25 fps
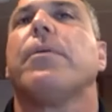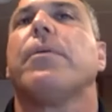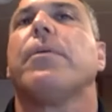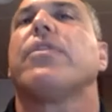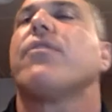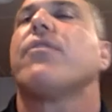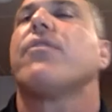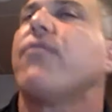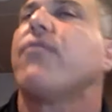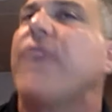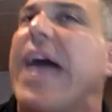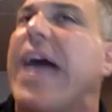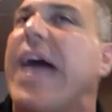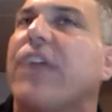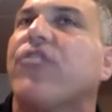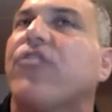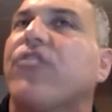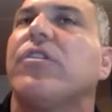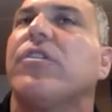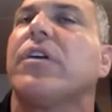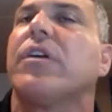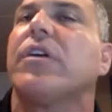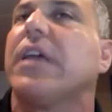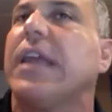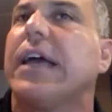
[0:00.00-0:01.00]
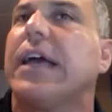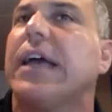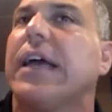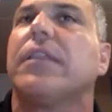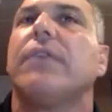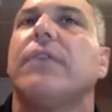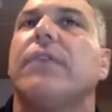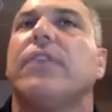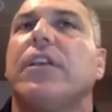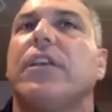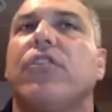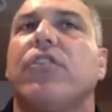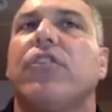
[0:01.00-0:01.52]
but the fascia and
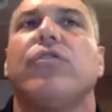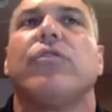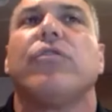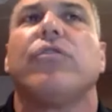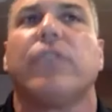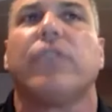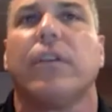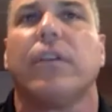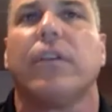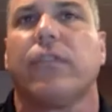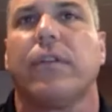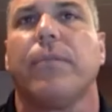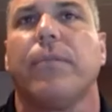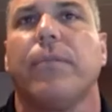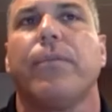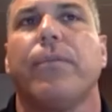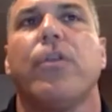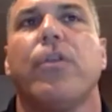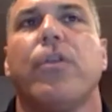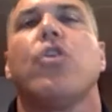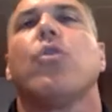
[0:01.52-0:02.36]
connective tissue system,